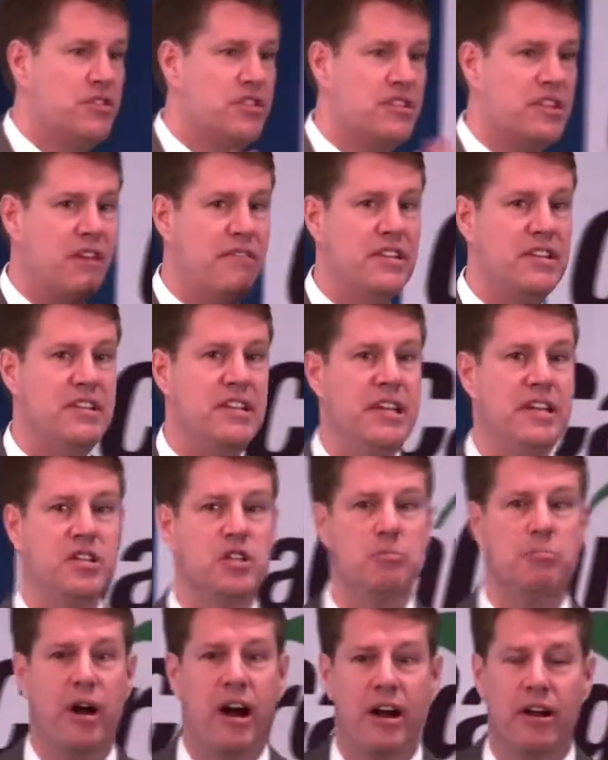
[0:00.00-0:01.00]
17
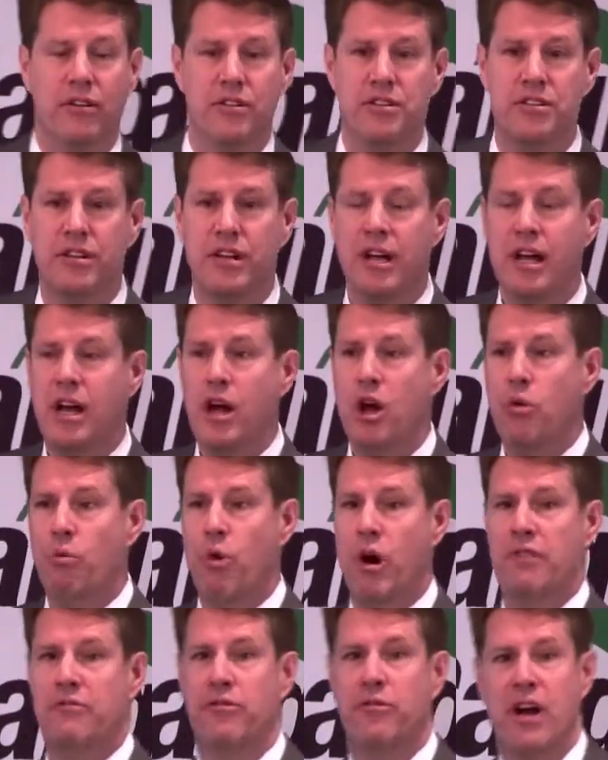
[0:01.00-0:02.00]
spires,
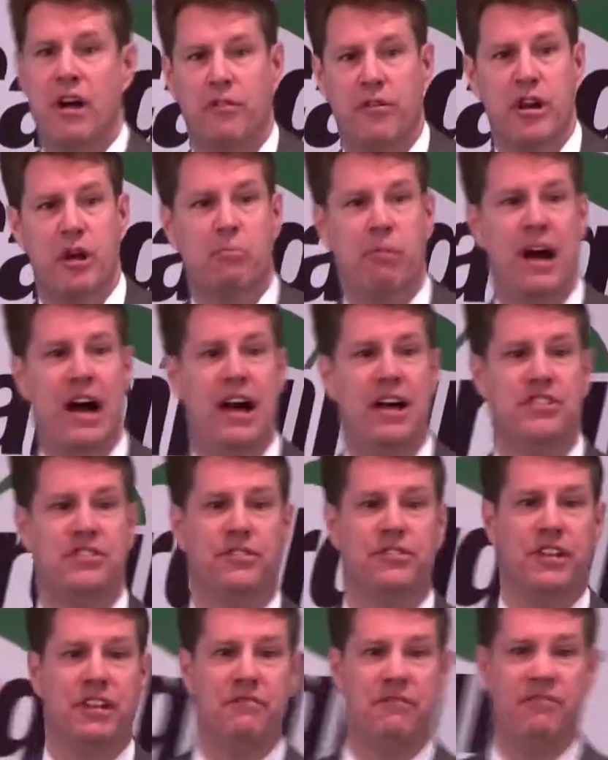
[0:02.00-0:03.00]
1 for every
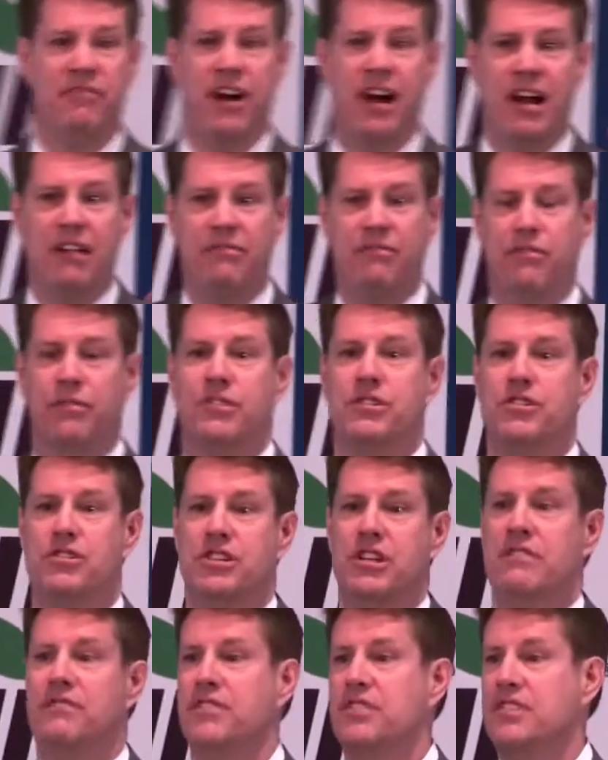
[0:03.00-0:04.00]
apostle, then 5 for the
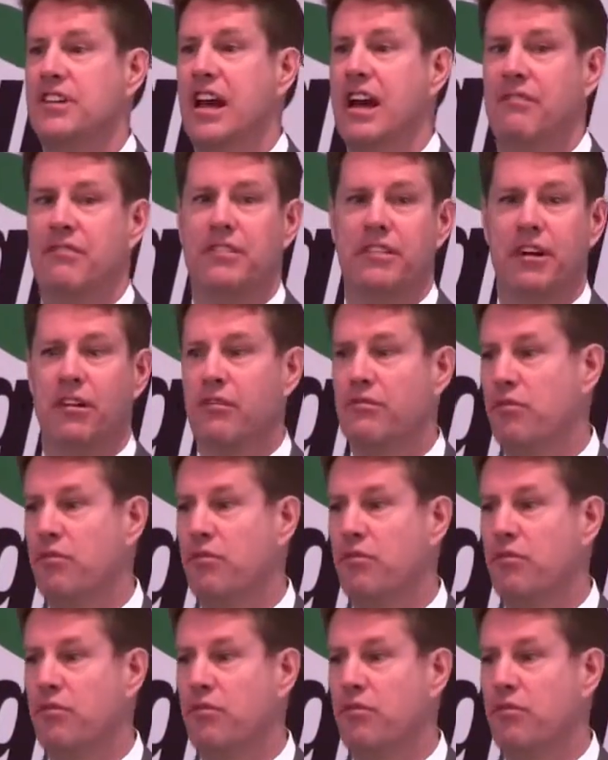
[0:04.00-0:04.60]
chief of staff of the Air